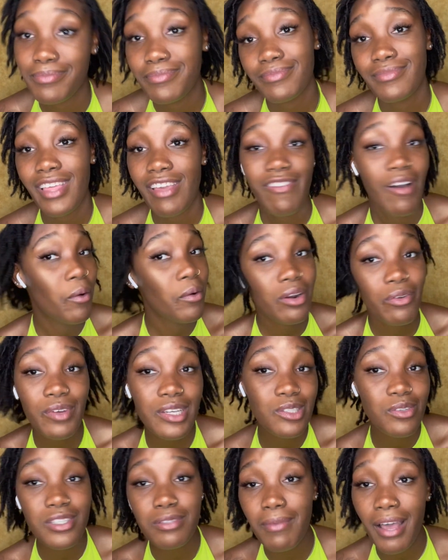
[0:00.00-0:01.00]
If I want to
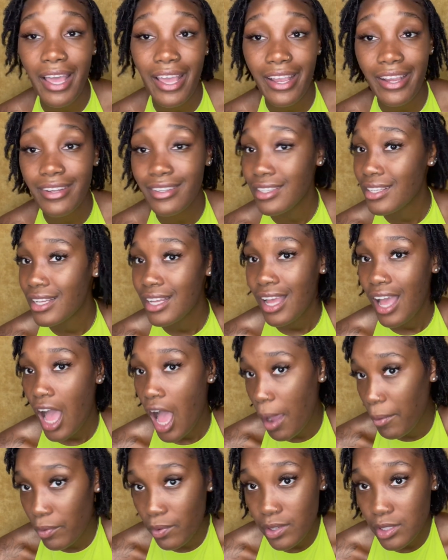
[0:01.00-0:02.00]
retwist my hair,
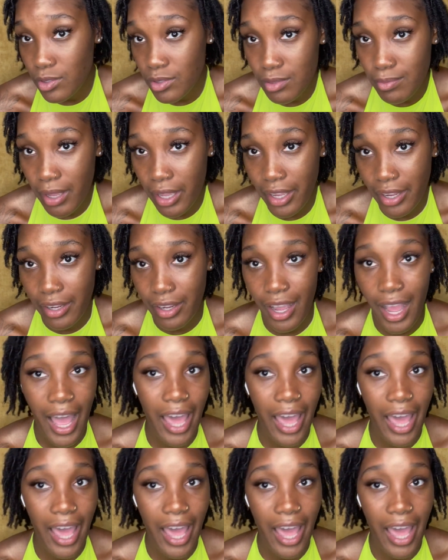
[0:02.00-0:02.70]
I'm gonna retwist my hair.